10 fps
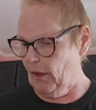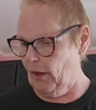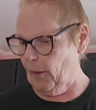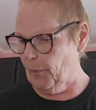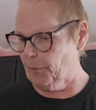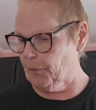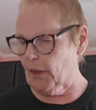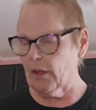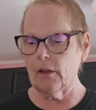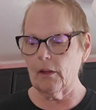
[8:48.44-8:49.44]

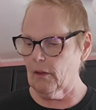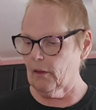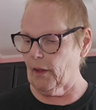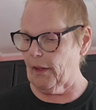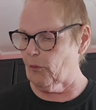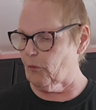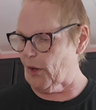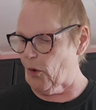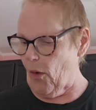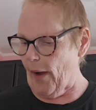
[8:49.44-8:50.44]
like
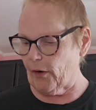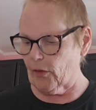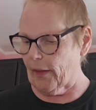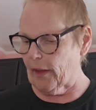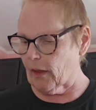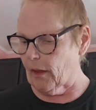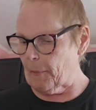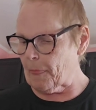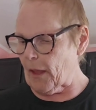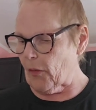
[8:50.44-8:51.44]
required. Like
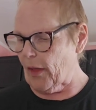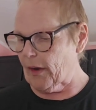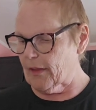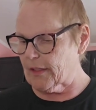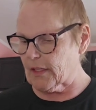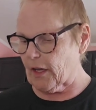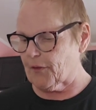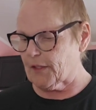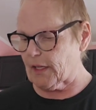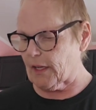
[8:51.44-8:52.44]
a lot of the
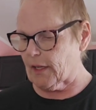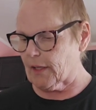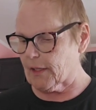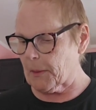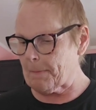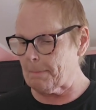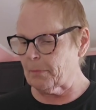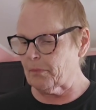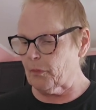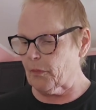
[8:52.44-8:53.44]
stuff says
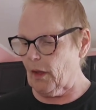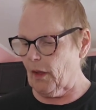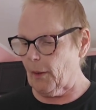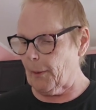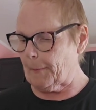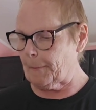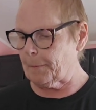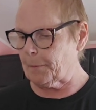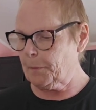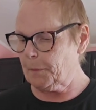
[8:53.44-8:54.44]

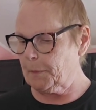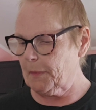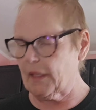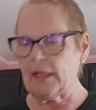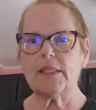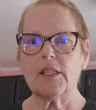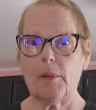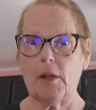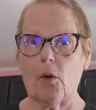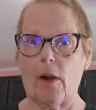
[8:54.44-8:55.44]
it needs to
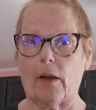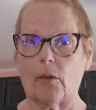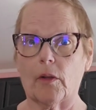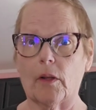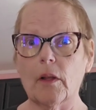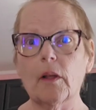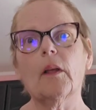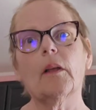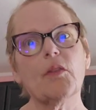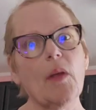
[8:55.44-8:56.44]
be ground.
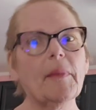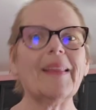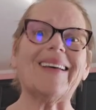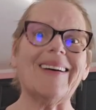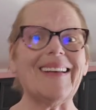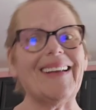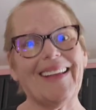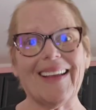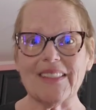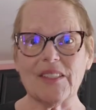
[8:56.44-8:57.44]
So I'm really kind of
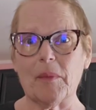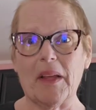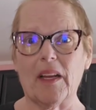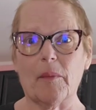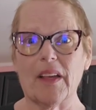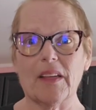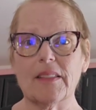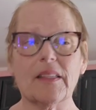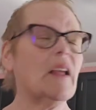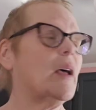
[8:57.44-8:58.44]
guesstimating,
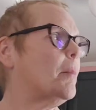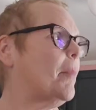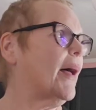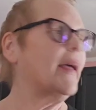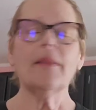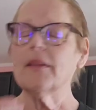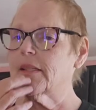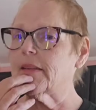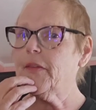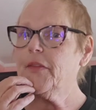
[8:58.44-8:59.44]
because buying the
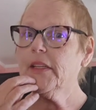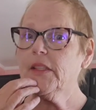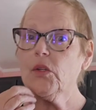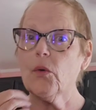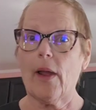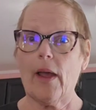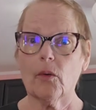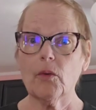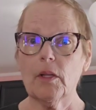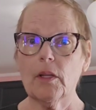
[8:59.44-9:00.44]
stuff that's
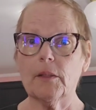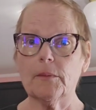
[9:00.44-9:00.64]
ground,